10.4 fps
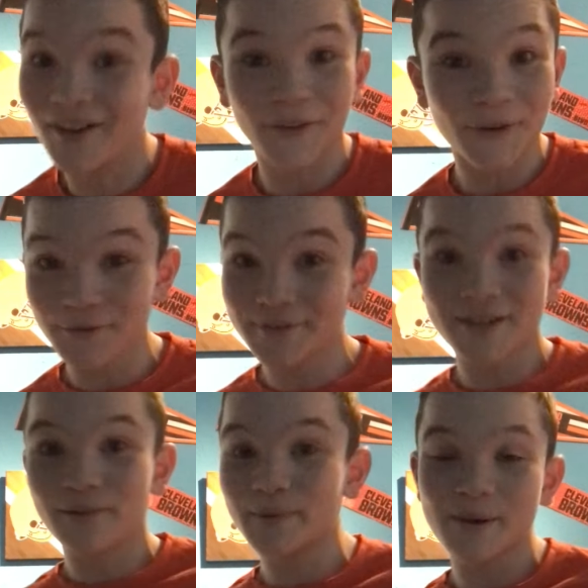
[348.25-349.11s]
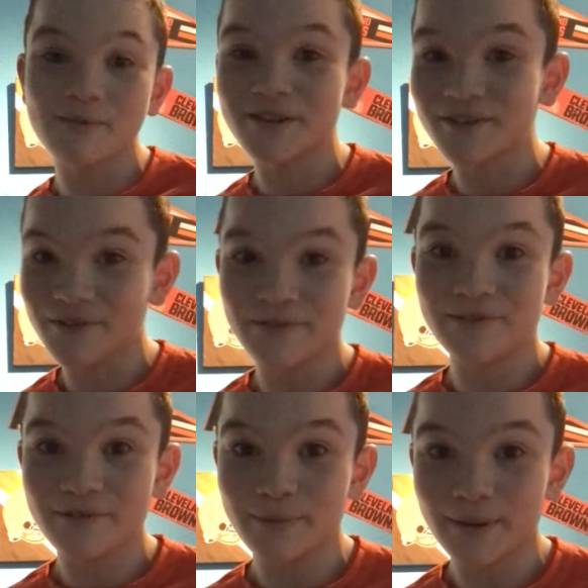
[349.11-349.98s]
I don't think I'll be a big
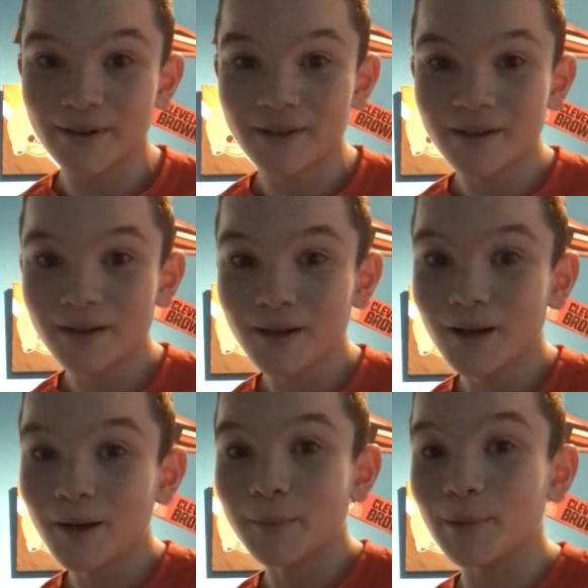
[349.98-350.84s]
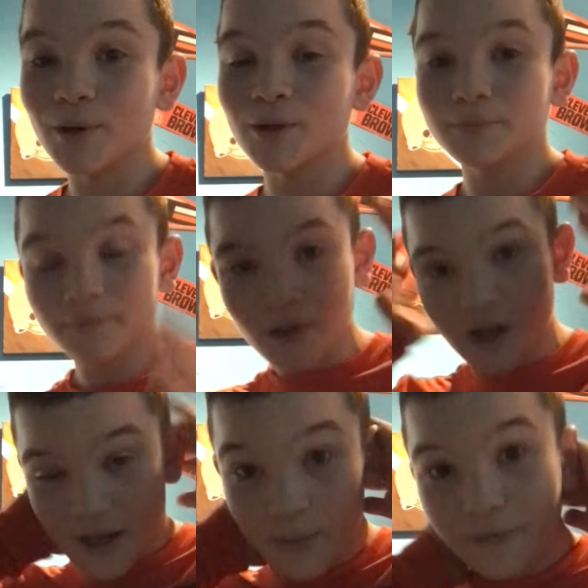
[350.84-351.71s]
YouTuber. But
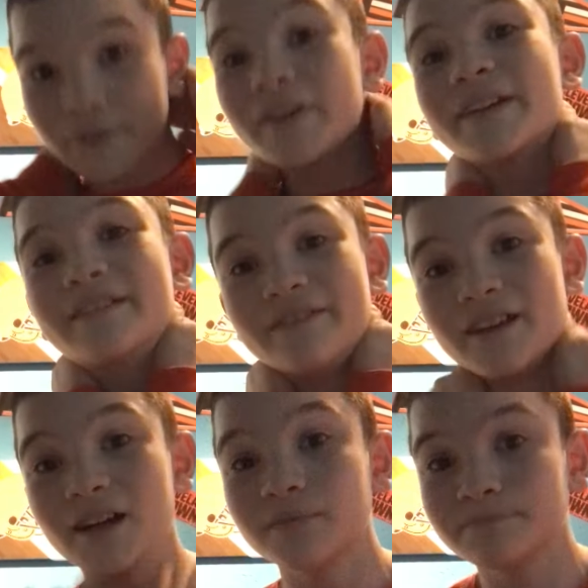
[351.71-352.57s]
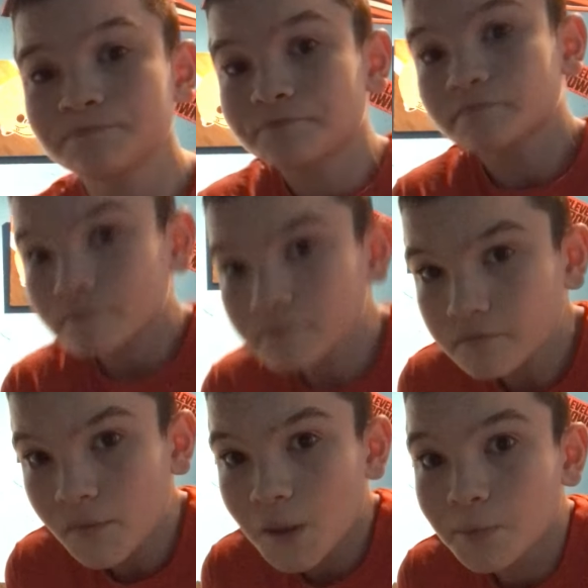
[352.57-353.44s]
I keep on thinking that.
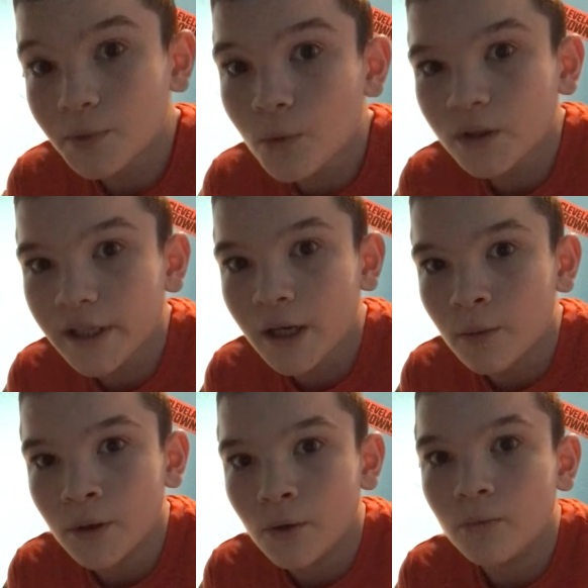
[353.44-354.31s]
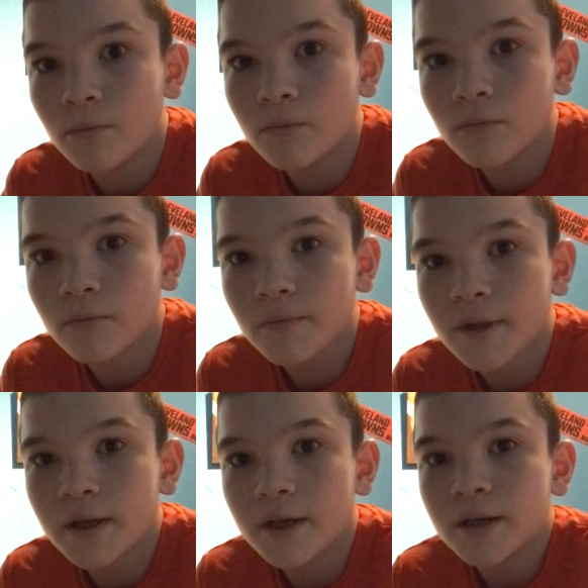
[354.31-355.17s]
But one day I will.
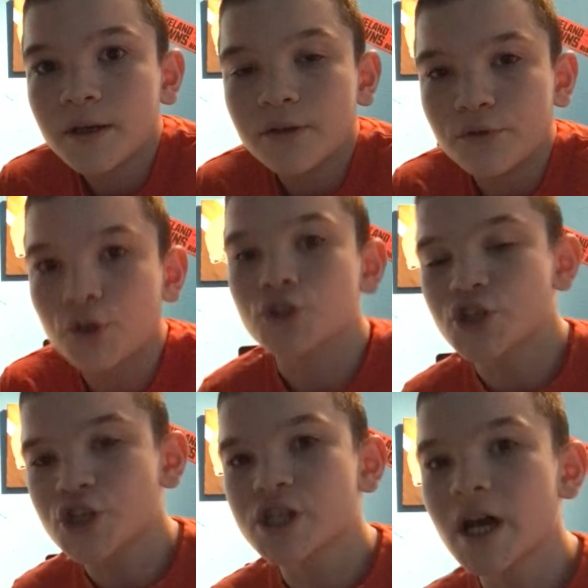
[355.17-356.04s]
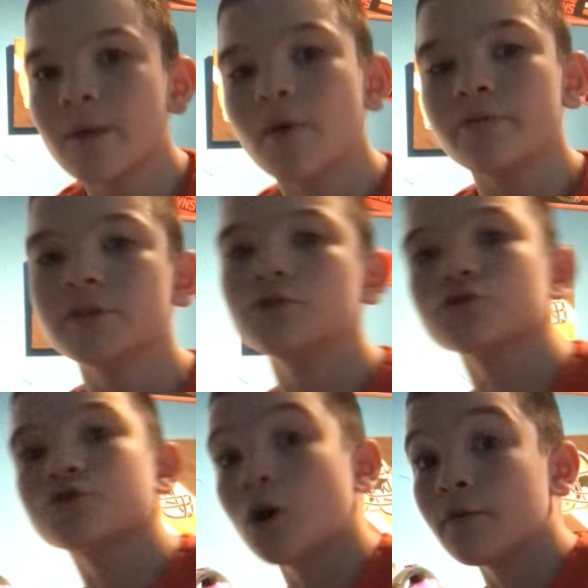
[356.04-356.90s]
If you go share my
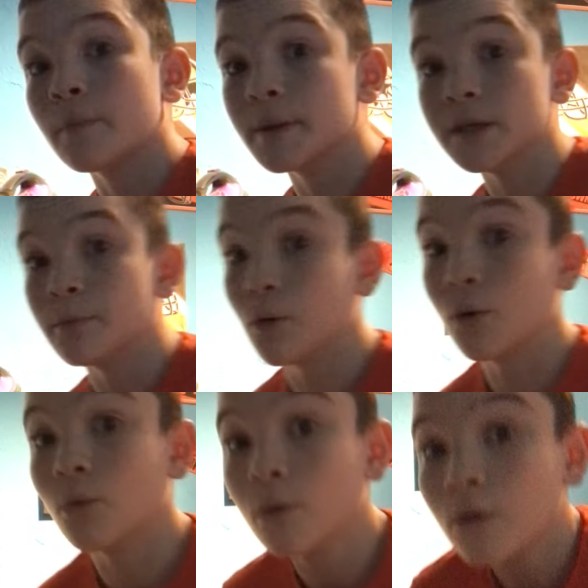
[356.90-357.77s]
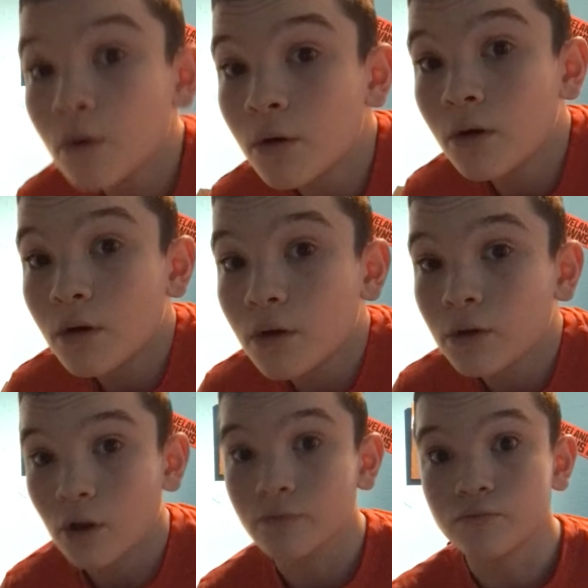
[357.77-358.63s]
videos to other people,
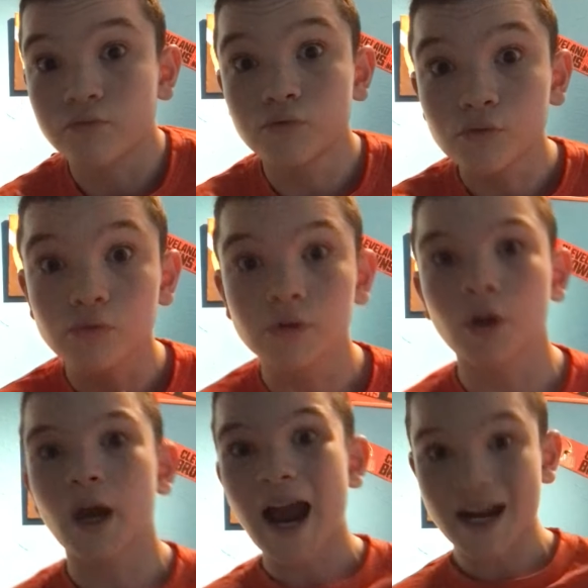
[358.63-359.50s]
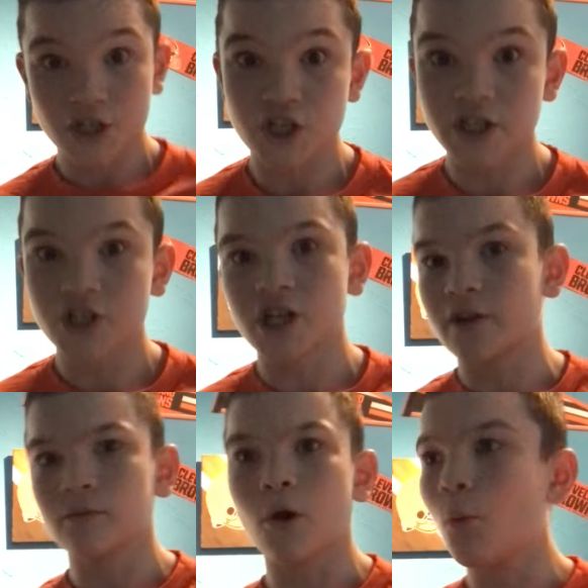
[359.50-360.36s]
like like actually
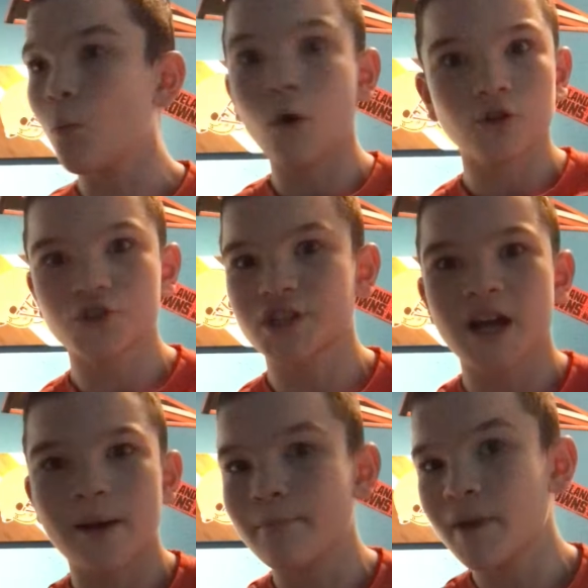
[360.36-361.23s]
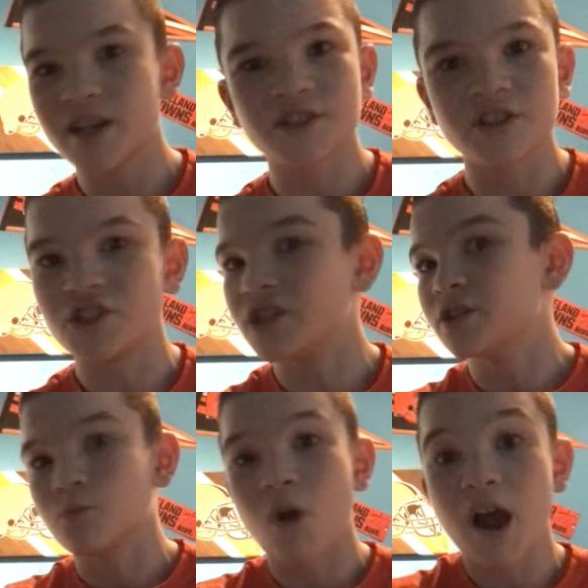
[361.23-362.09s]
sharing like WhatsApp
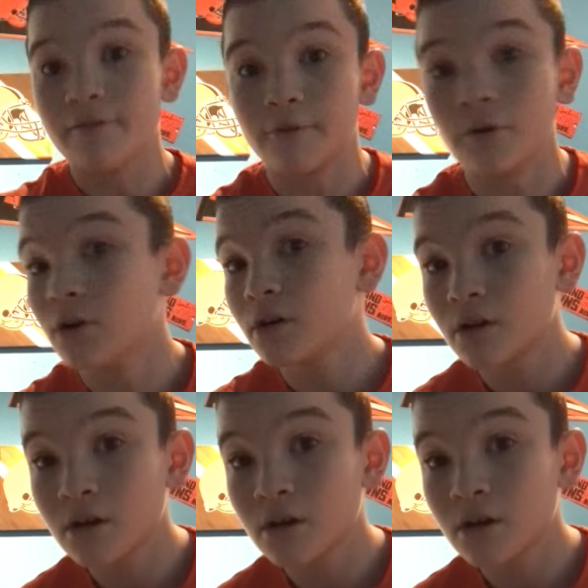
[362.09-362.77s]
messages, whatever,